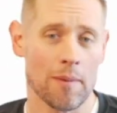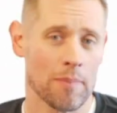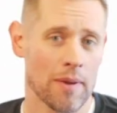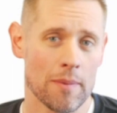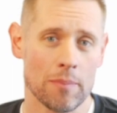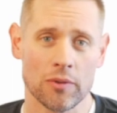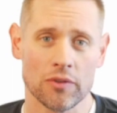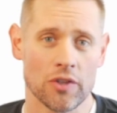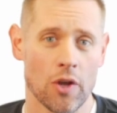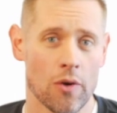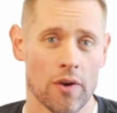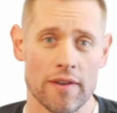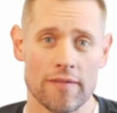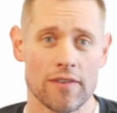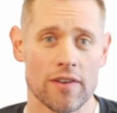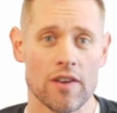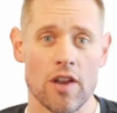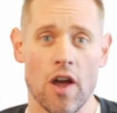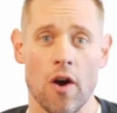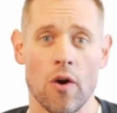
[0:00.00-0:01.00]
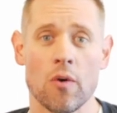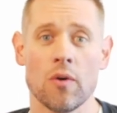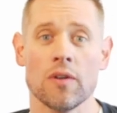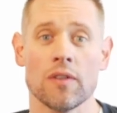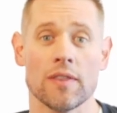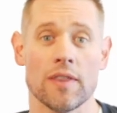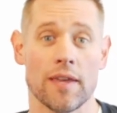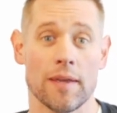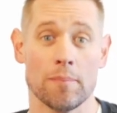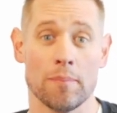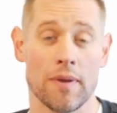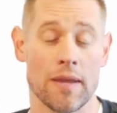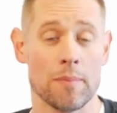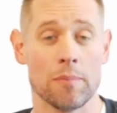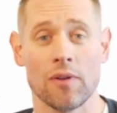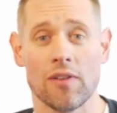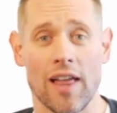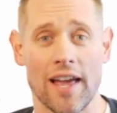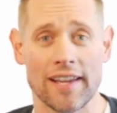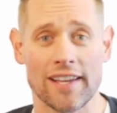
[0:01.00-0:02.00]
of people don't even know that
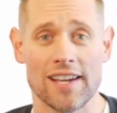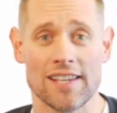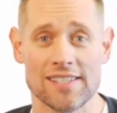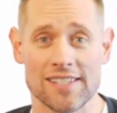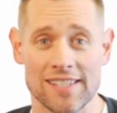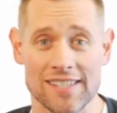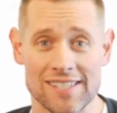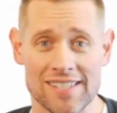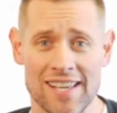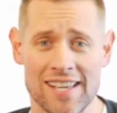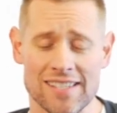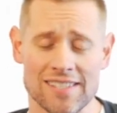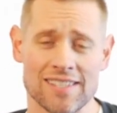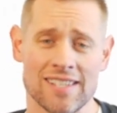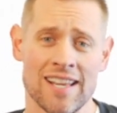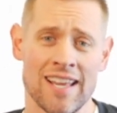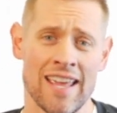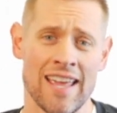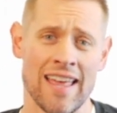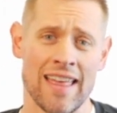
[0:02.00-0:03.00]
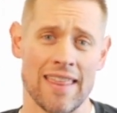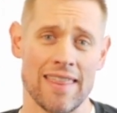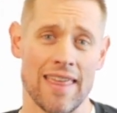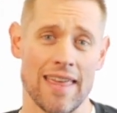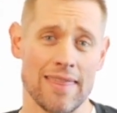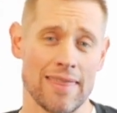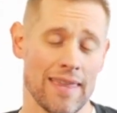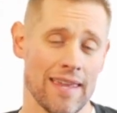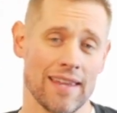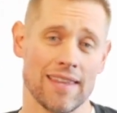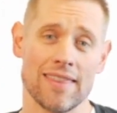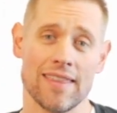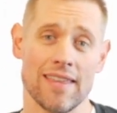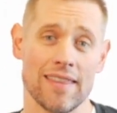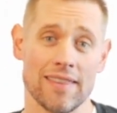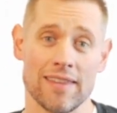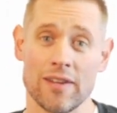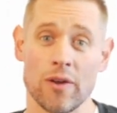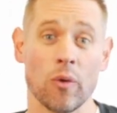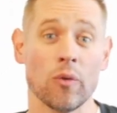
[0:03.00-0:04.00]
people like us exist. They think
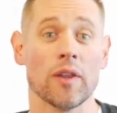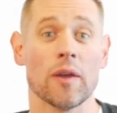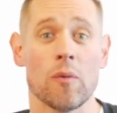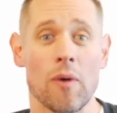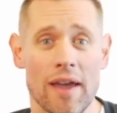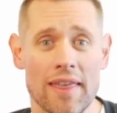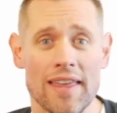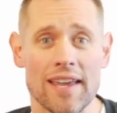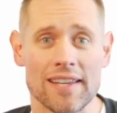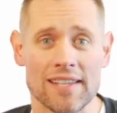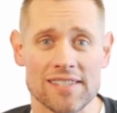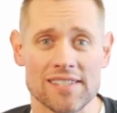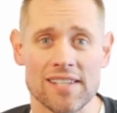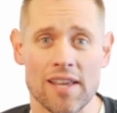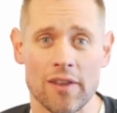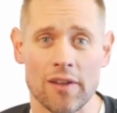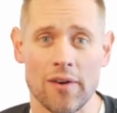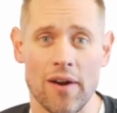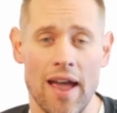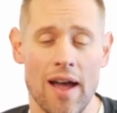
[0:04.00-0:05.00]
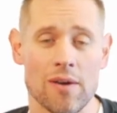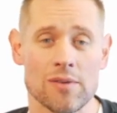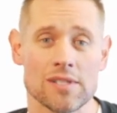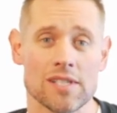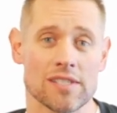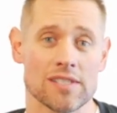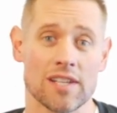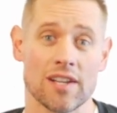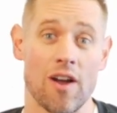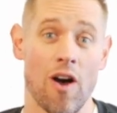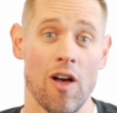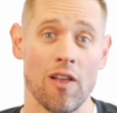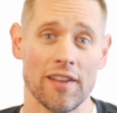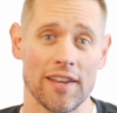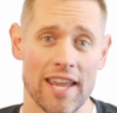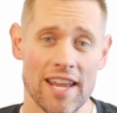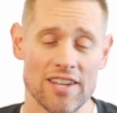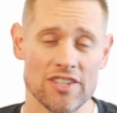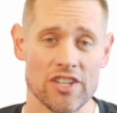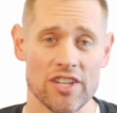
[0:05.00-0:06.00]
that the only way they can sell their house is to call
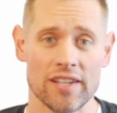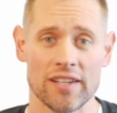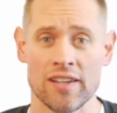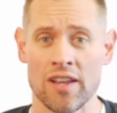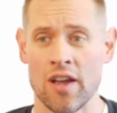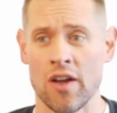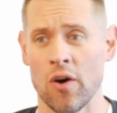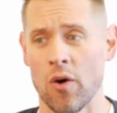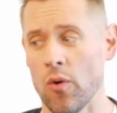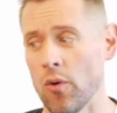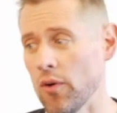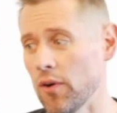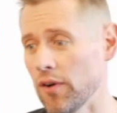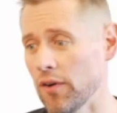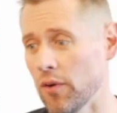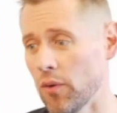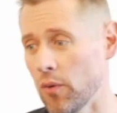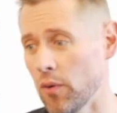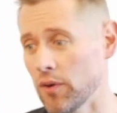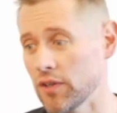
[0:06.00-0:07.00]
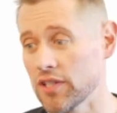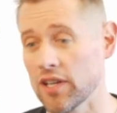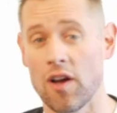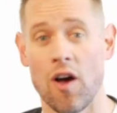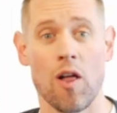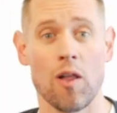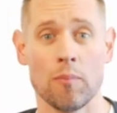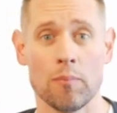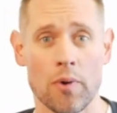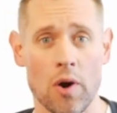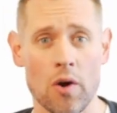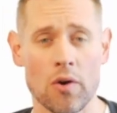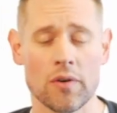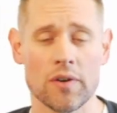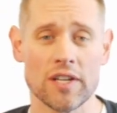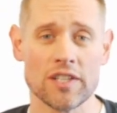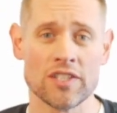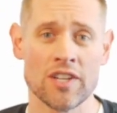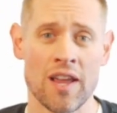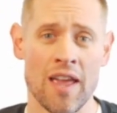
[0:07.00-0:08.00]
an agent or, or to call a
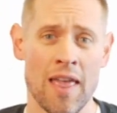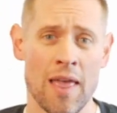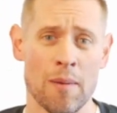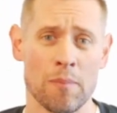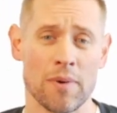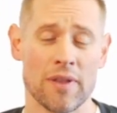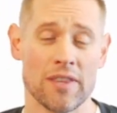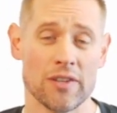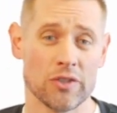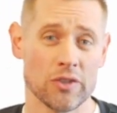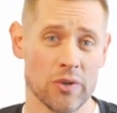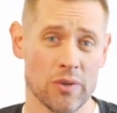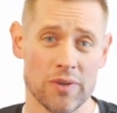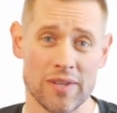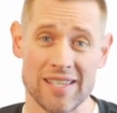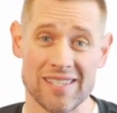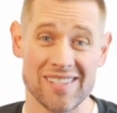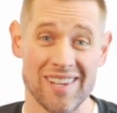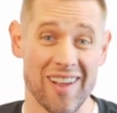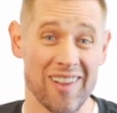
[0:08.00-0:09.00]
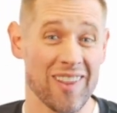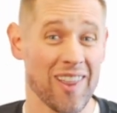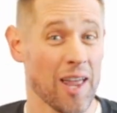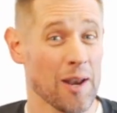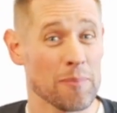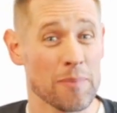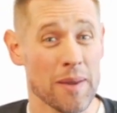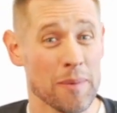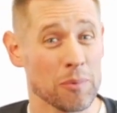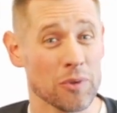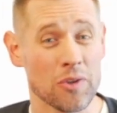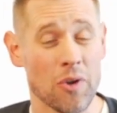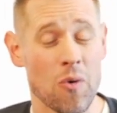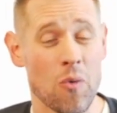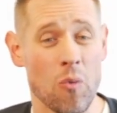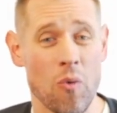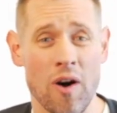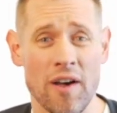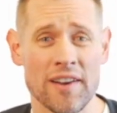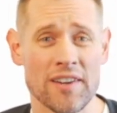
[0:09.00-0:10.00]
brokerage. But the truth is, a lot of people
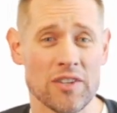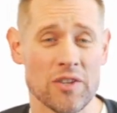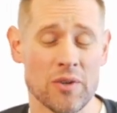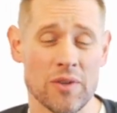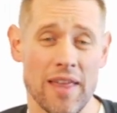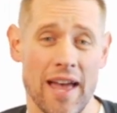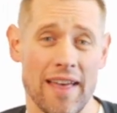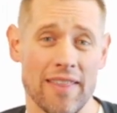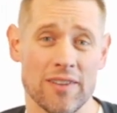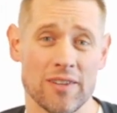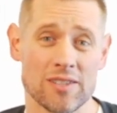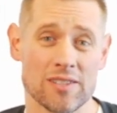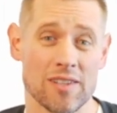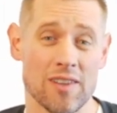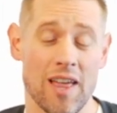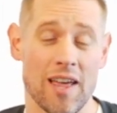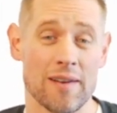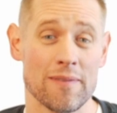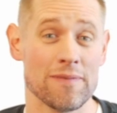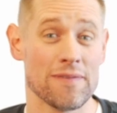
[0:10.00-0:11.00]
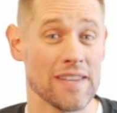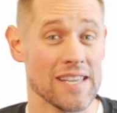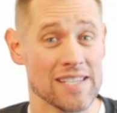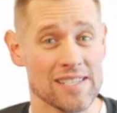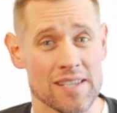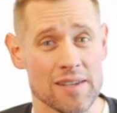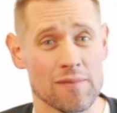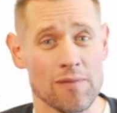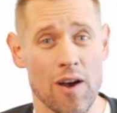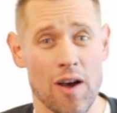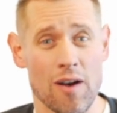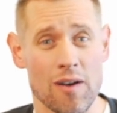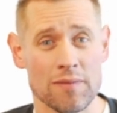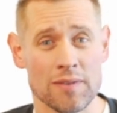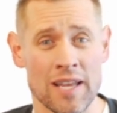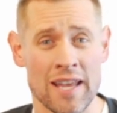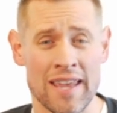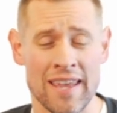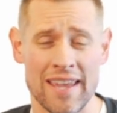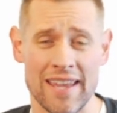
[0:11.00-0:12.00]
don't want to do that. There's a lot of fees
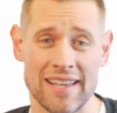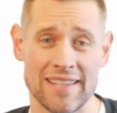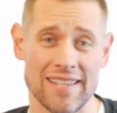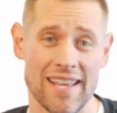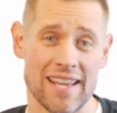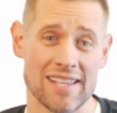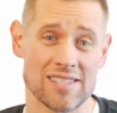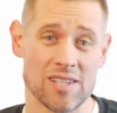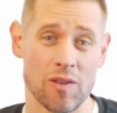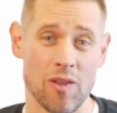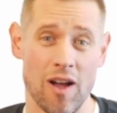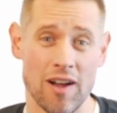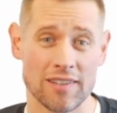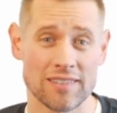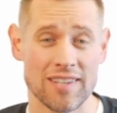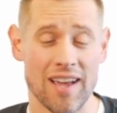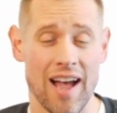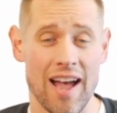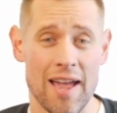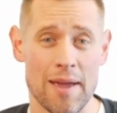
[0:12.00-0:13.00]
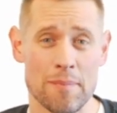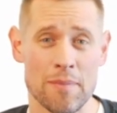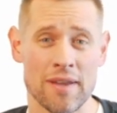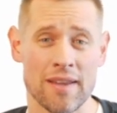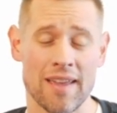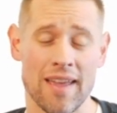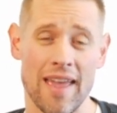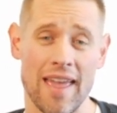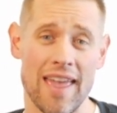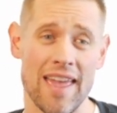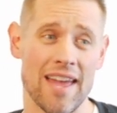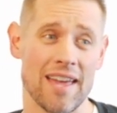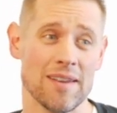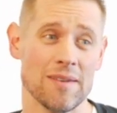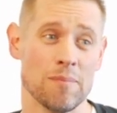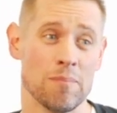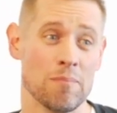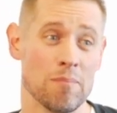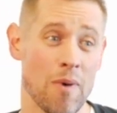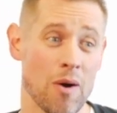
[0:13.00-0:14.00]
involved, it takes a long time,
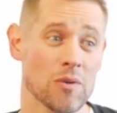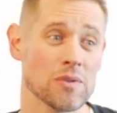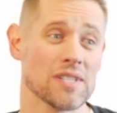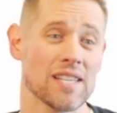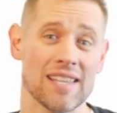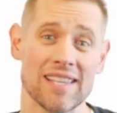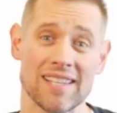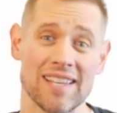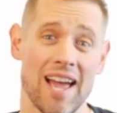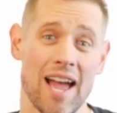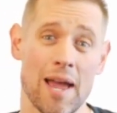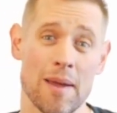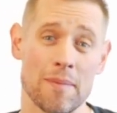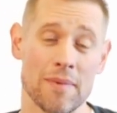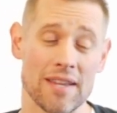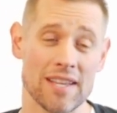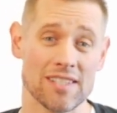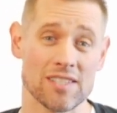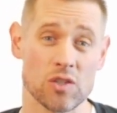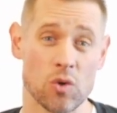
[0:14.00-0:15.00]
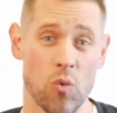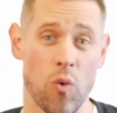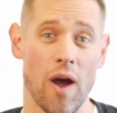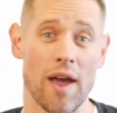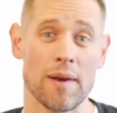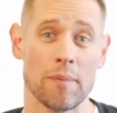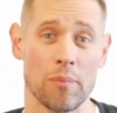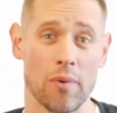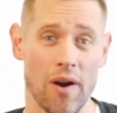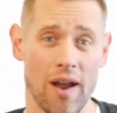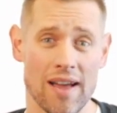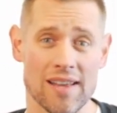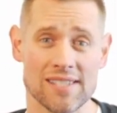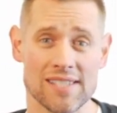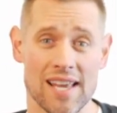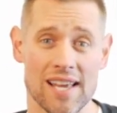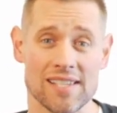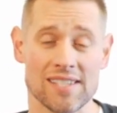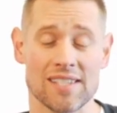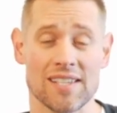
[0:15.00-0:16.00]
and most of the time it's quite a
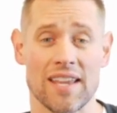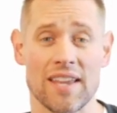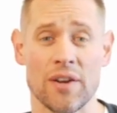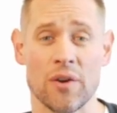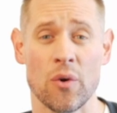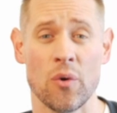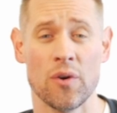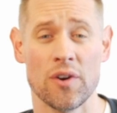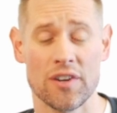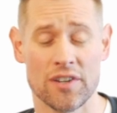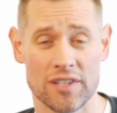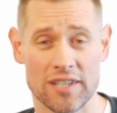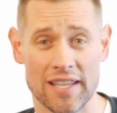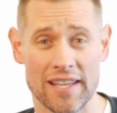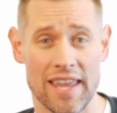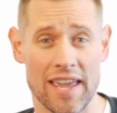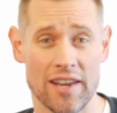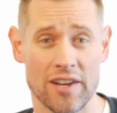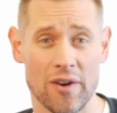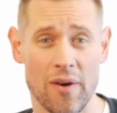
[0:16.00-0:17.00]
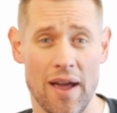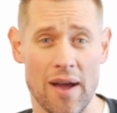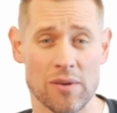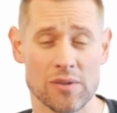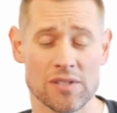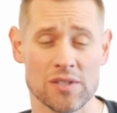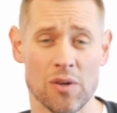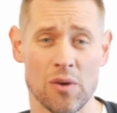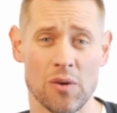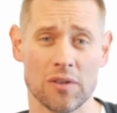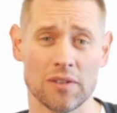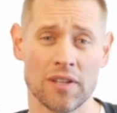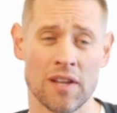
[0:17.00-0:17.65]
process in order to get your house sold.